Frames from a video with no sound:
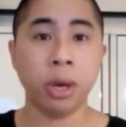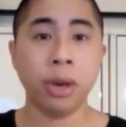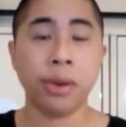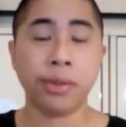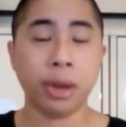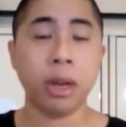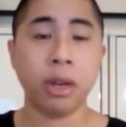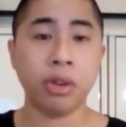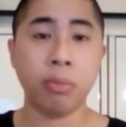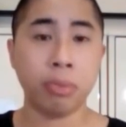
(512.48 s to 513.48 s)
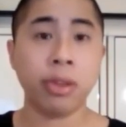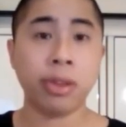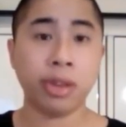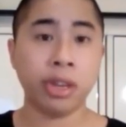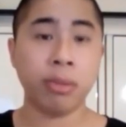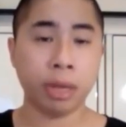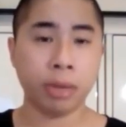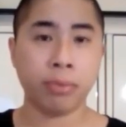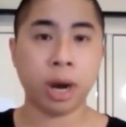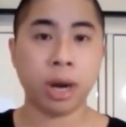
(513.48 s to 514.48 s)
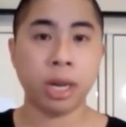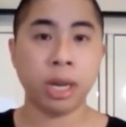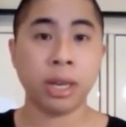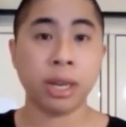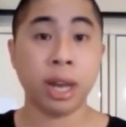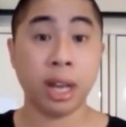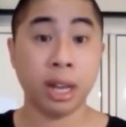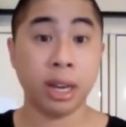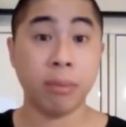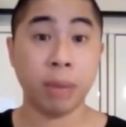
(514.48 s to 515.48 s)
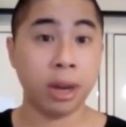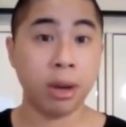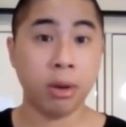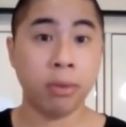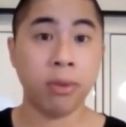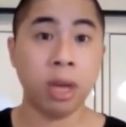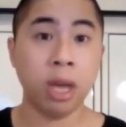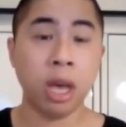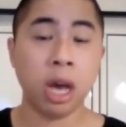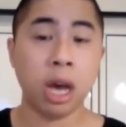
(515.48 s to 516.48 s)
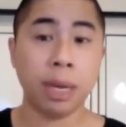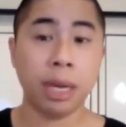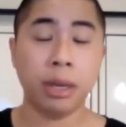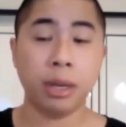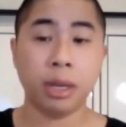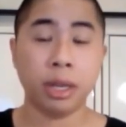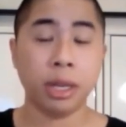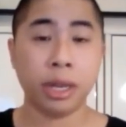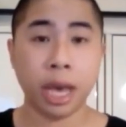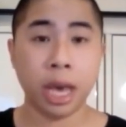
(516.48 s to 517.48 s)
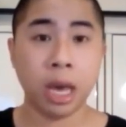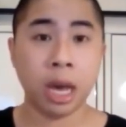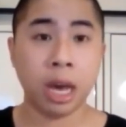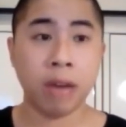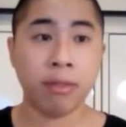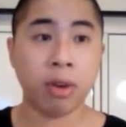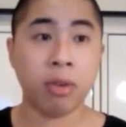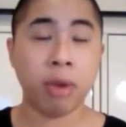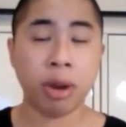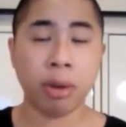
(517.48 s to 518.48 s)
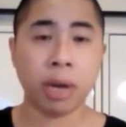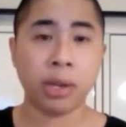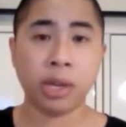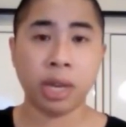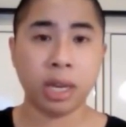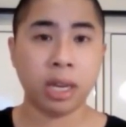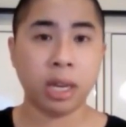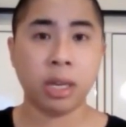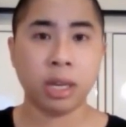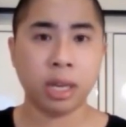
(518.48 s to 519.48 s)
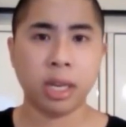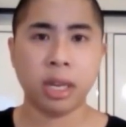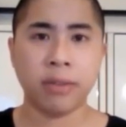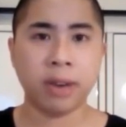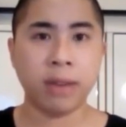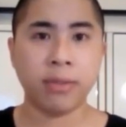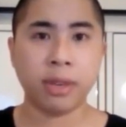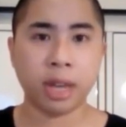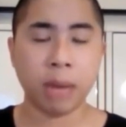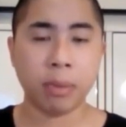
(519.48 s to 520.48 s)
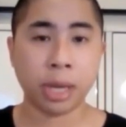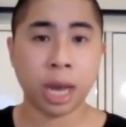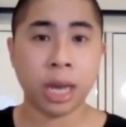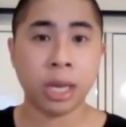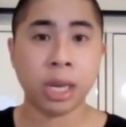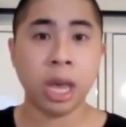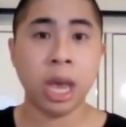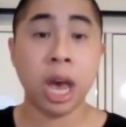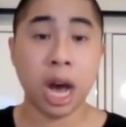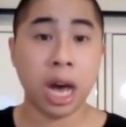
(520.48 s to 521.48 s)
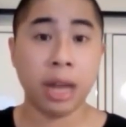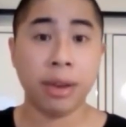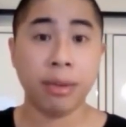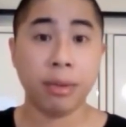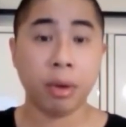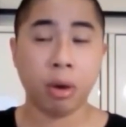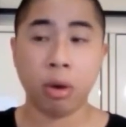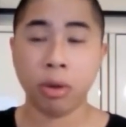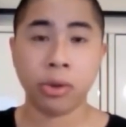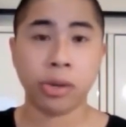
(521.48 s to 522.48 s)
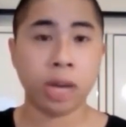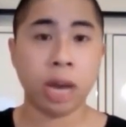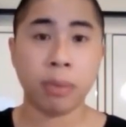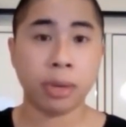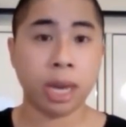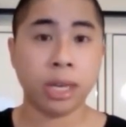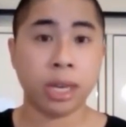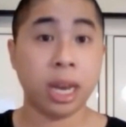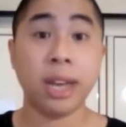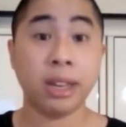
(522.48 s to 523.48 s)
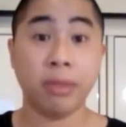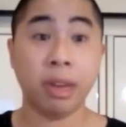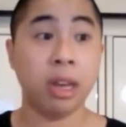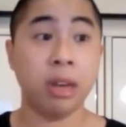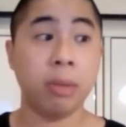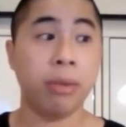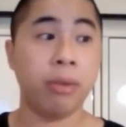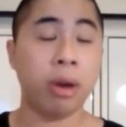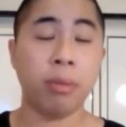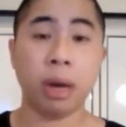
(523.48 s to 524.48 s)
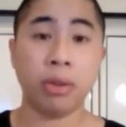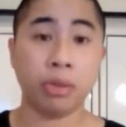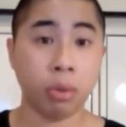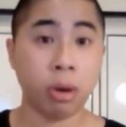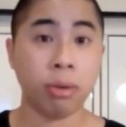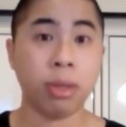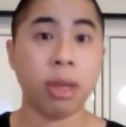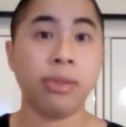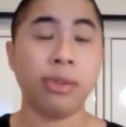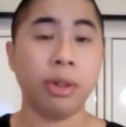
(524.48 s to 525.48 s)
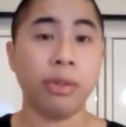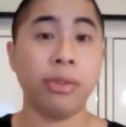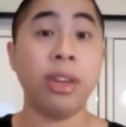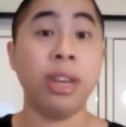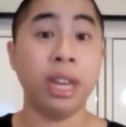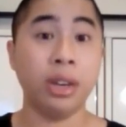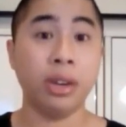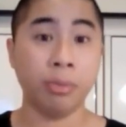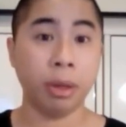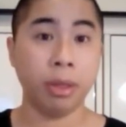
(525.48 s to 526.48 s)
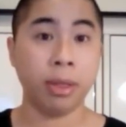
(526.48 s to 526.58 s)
So I literally put the system into practice, and it paid off. I mean, to this day I've got around about 60 to 65 Sniper sites, and all those Sniper sites collectively earn me around about $12,000 each month.